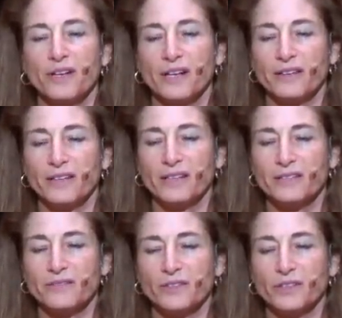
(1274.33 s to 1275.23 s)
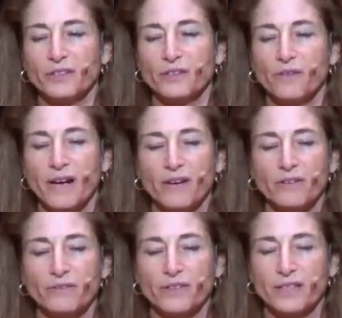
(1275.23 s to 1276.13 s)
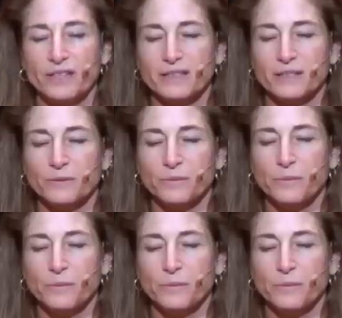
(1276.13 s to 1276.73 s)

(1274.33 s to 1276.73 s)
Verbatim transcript: and I think it's a very good ground for this.